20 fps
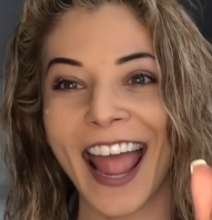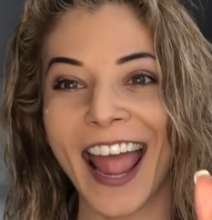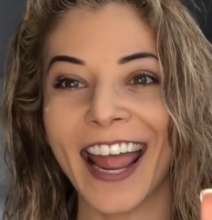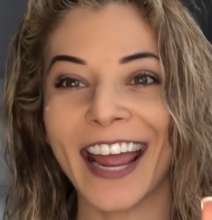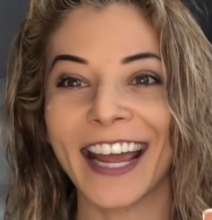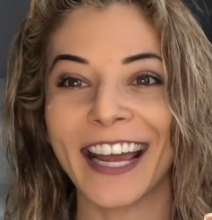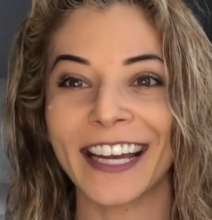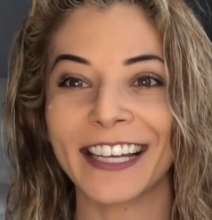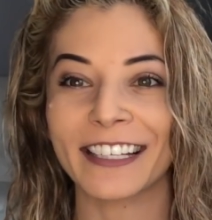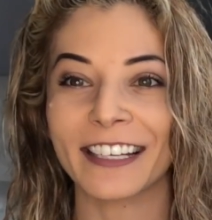
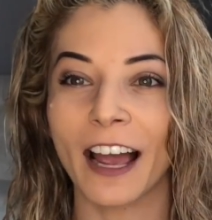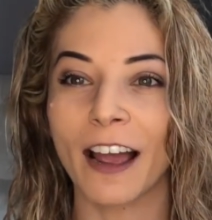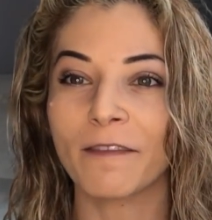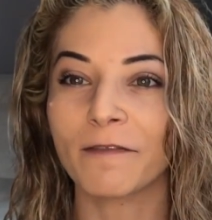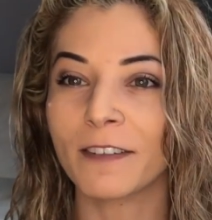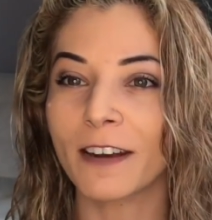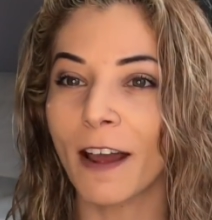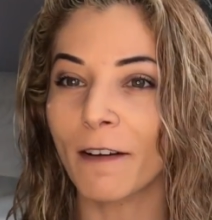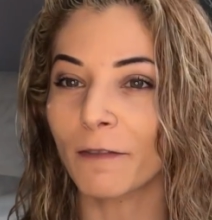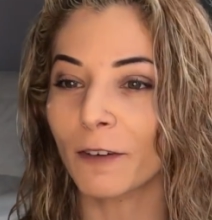And
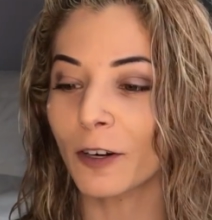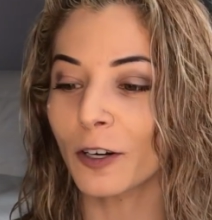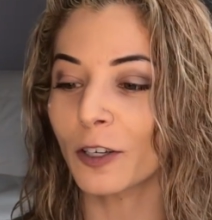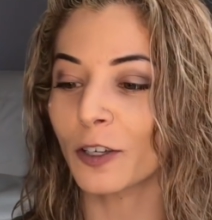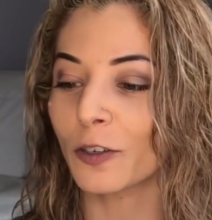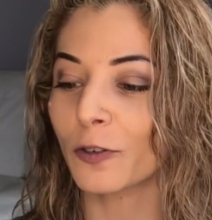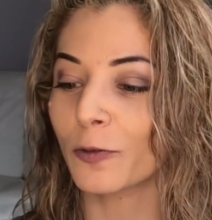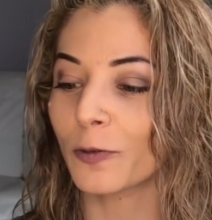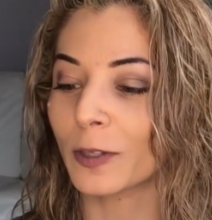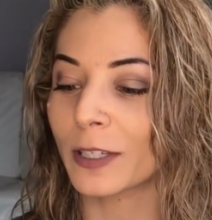I've never
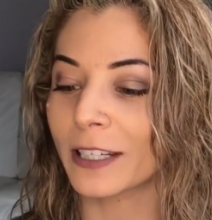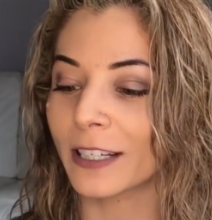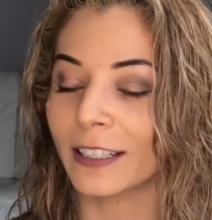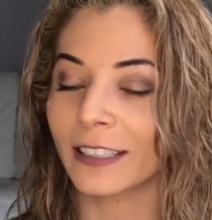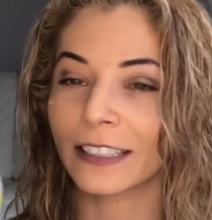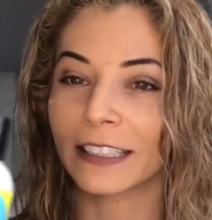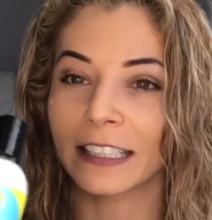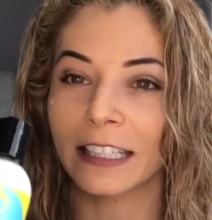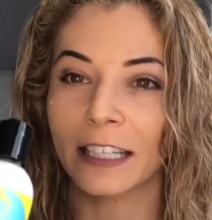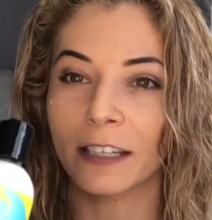used a
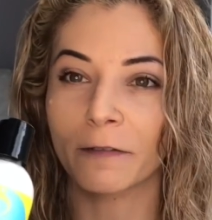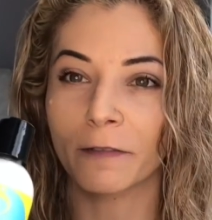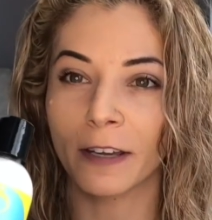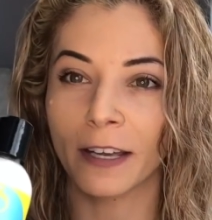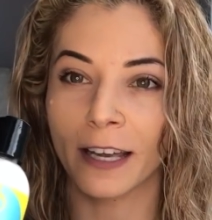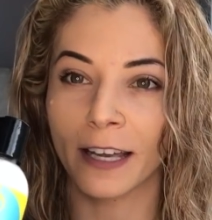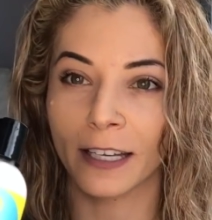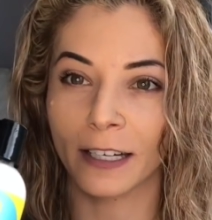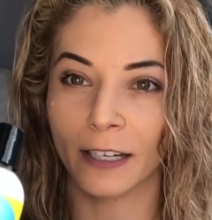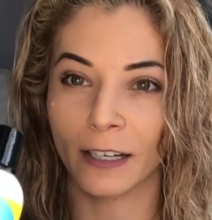
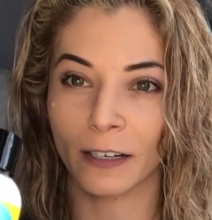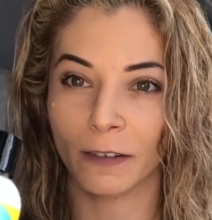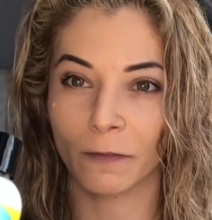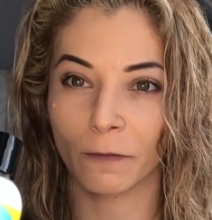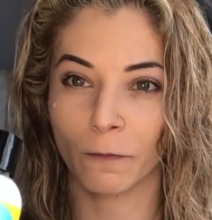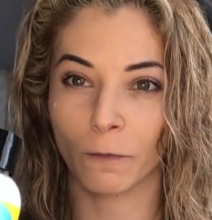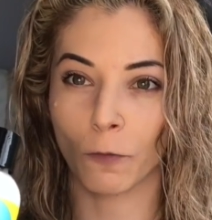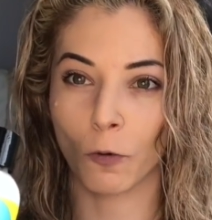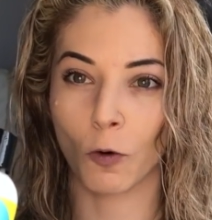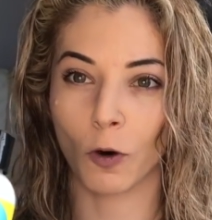leave-in
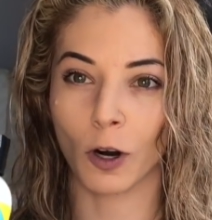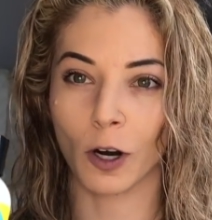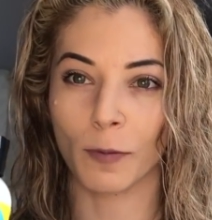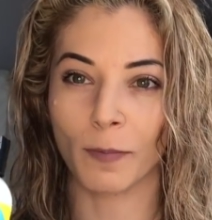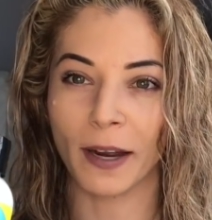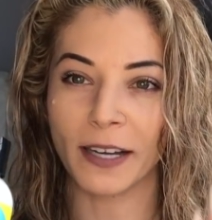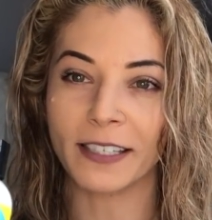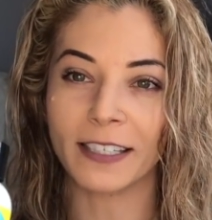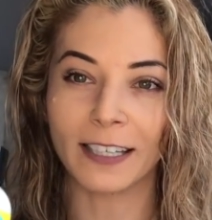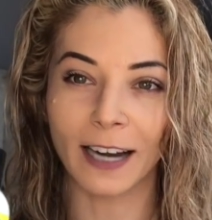for
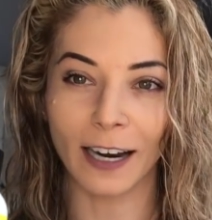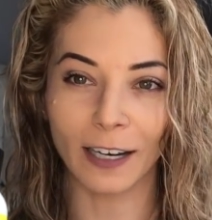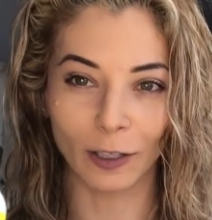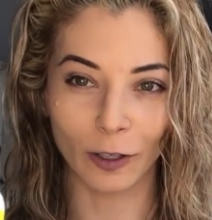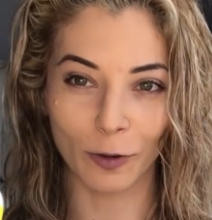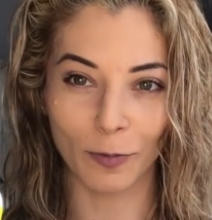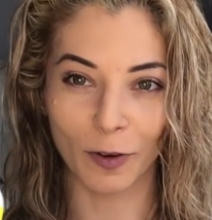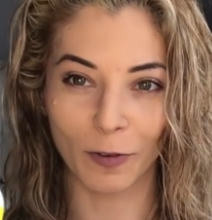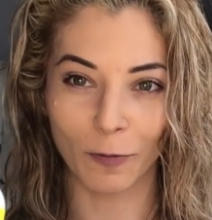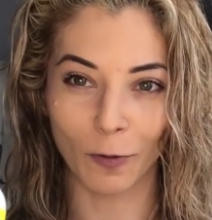my
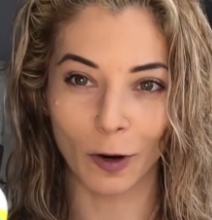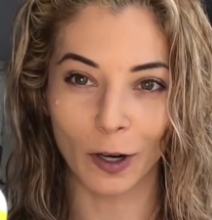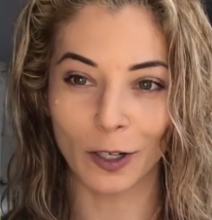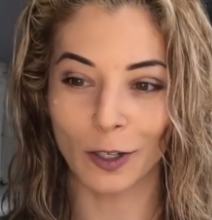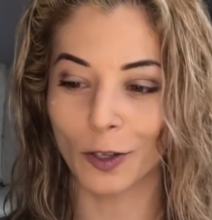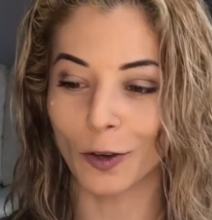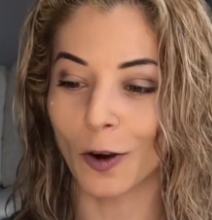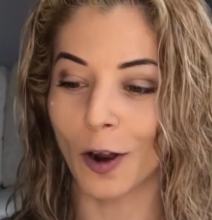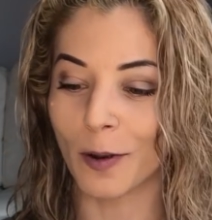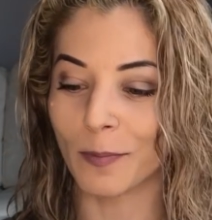styler before,
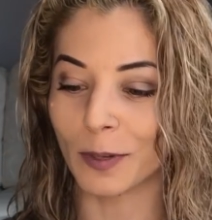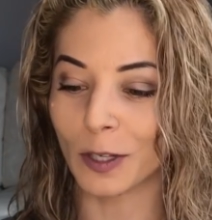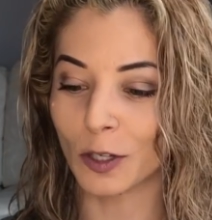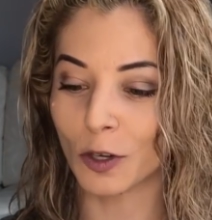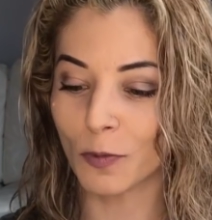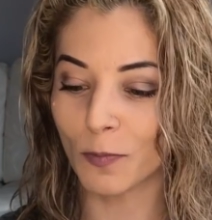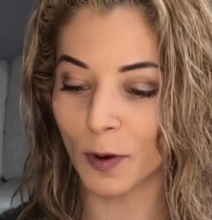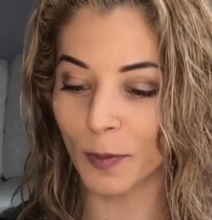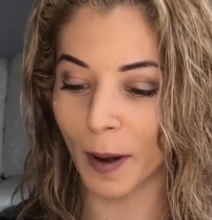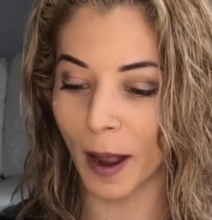so I'm
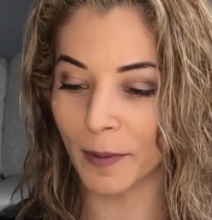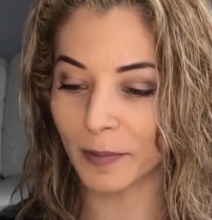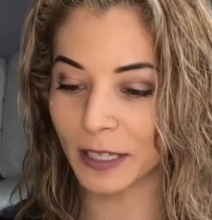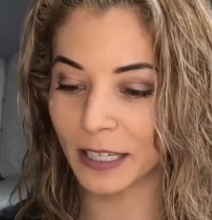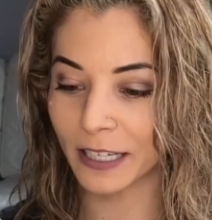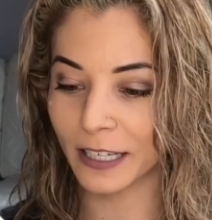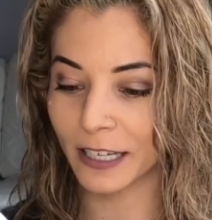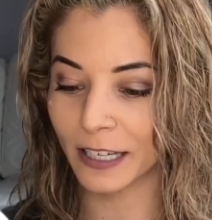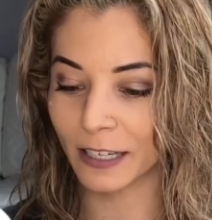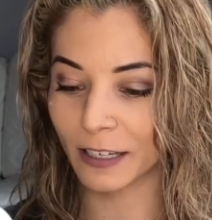super pumped
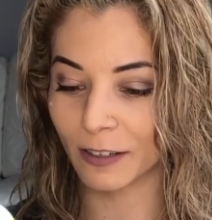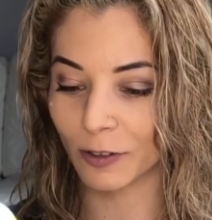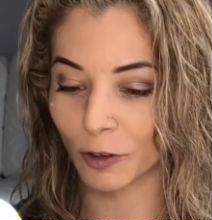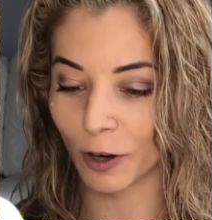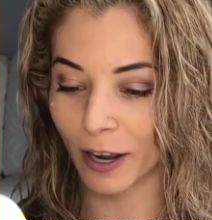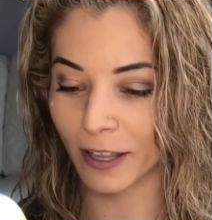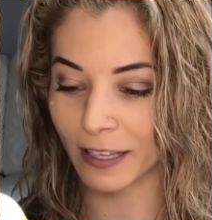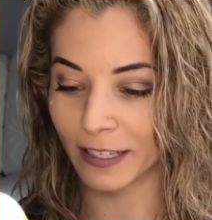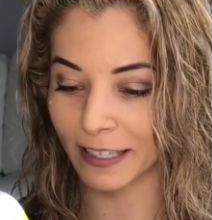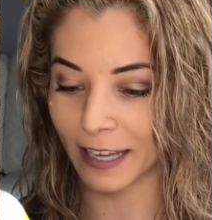to
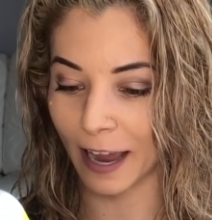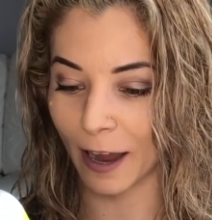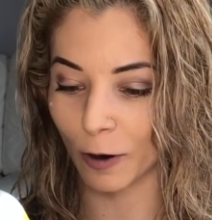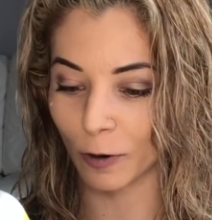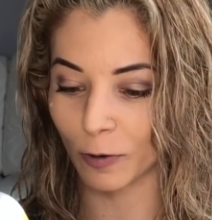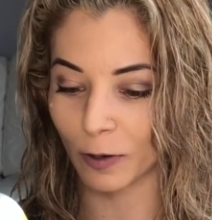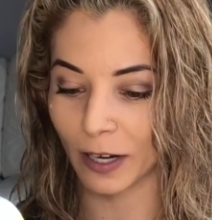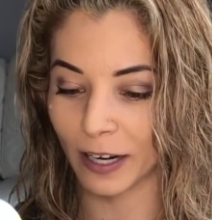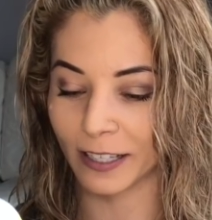try this out.